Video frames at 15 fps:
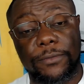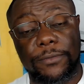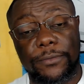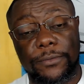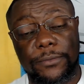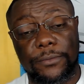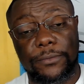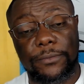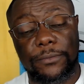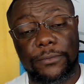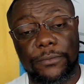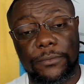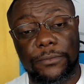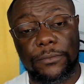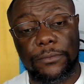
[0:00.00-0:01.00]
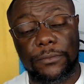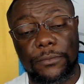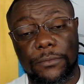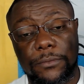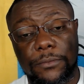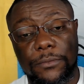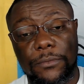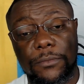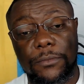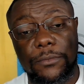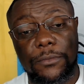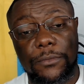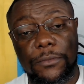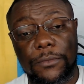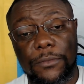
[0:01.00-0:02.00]

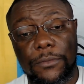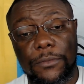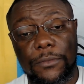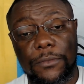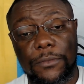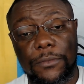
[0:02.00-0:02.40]
(no one is talking)